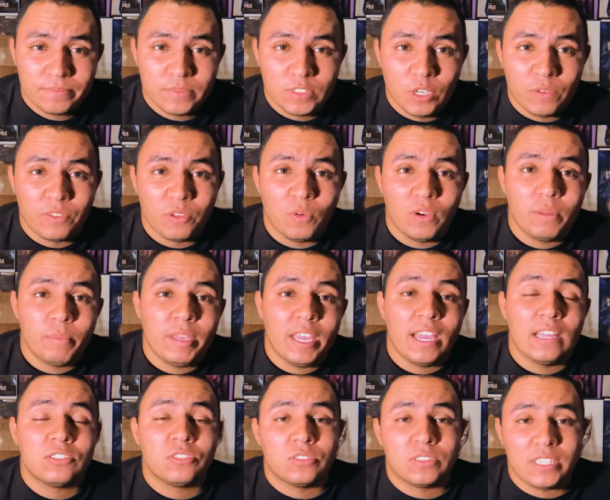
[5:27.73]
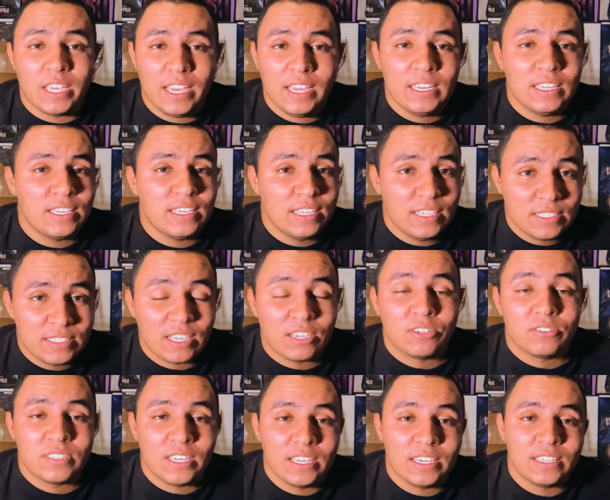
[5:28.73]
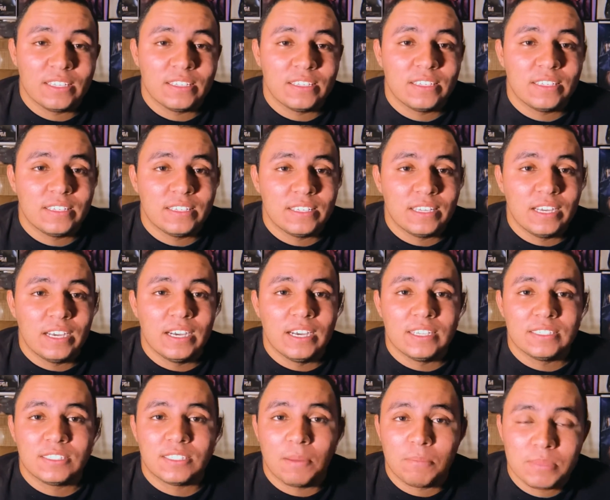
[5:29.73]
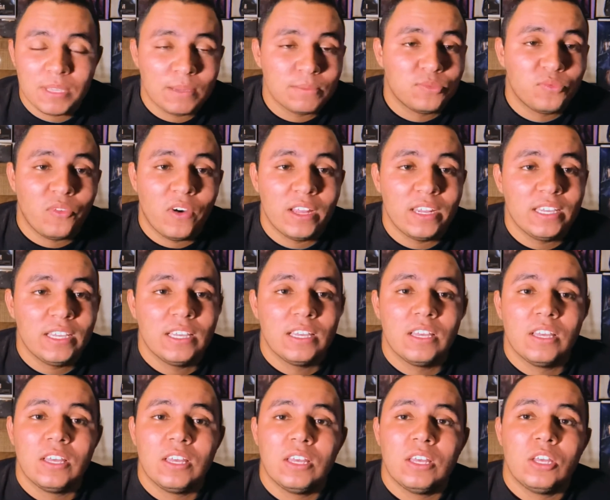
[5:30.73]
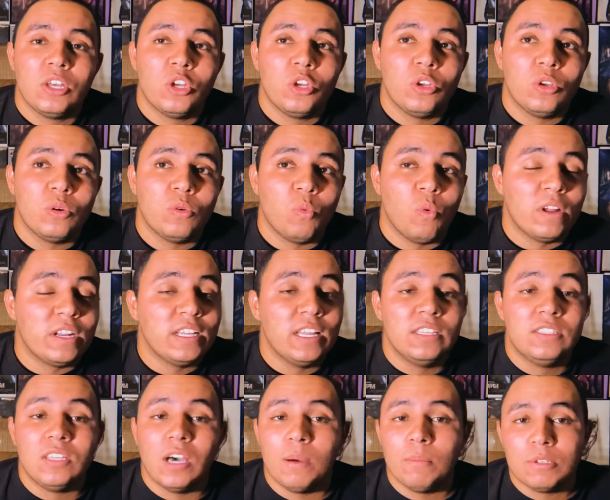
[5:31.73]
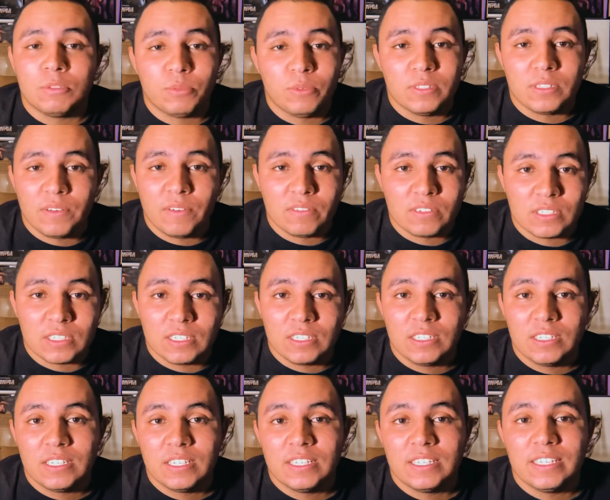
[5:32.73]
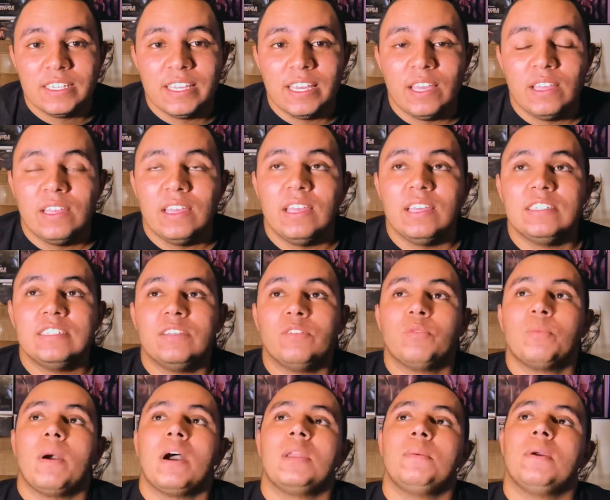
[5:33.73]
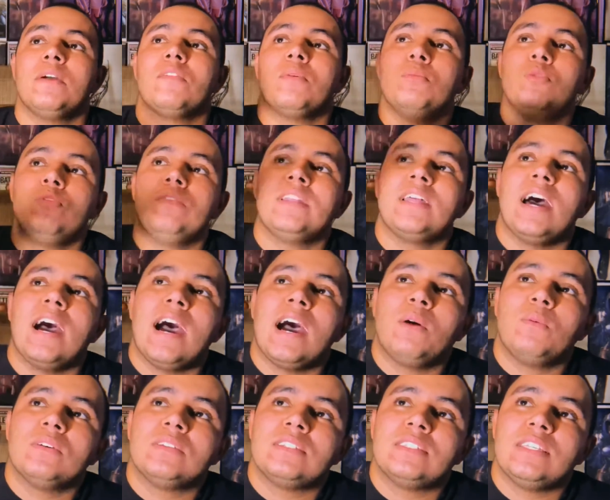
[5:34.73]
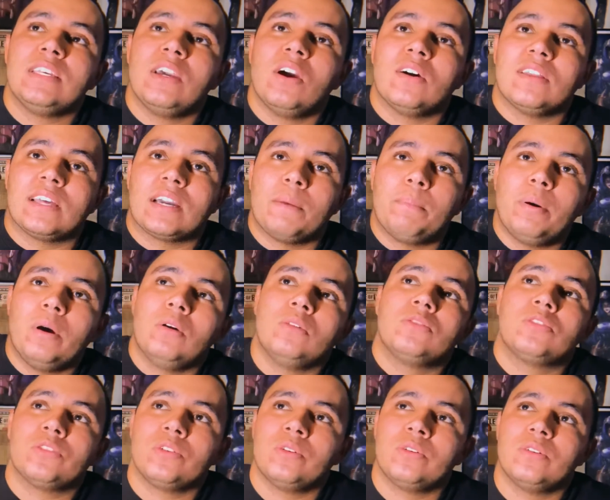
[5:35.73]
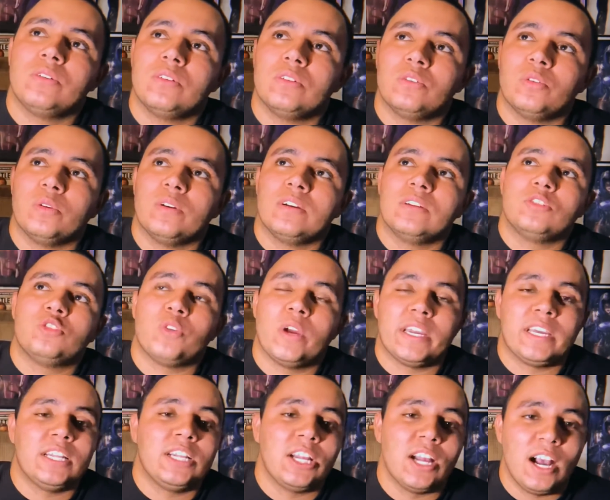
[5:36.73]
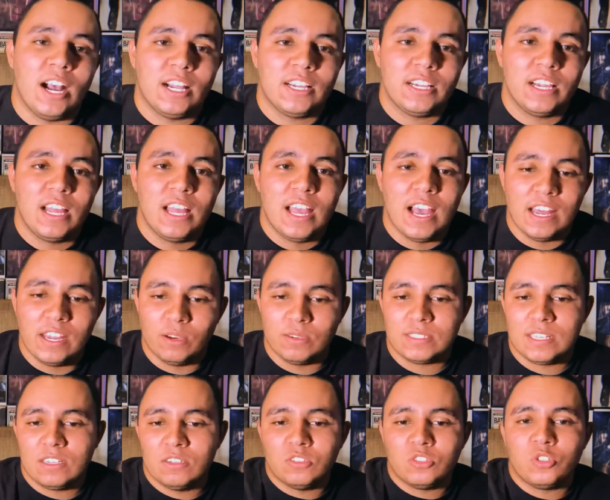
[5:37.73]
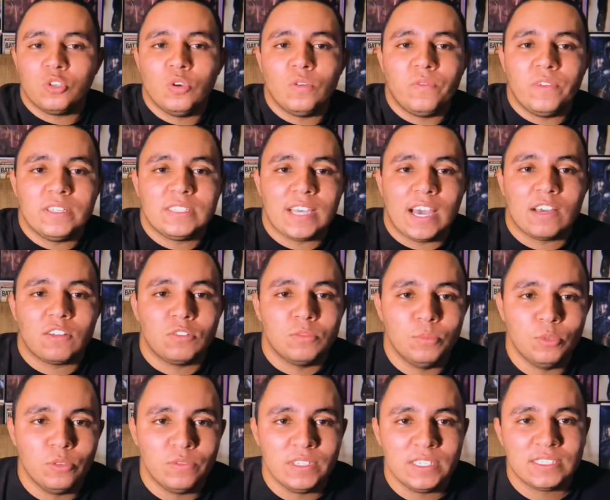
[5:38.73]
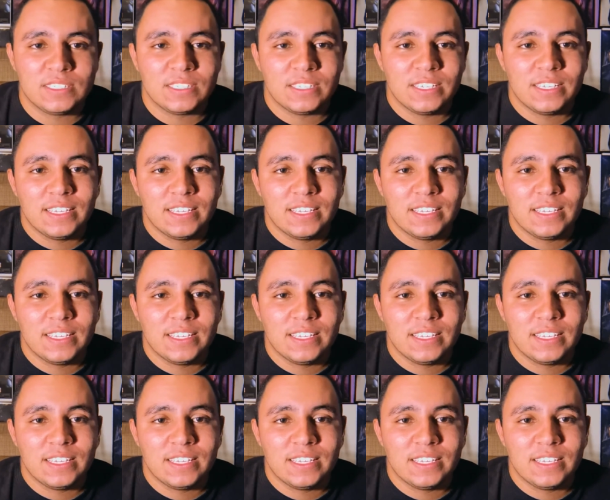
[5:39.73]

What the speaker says: So if you want to be entertained, it is entertaining. Sometimes funny. One of the dumbest movies I've ever seen. It reminded me of a movie that I would see on like a poster during Drake and Josh. And they always had those goofy titled movies.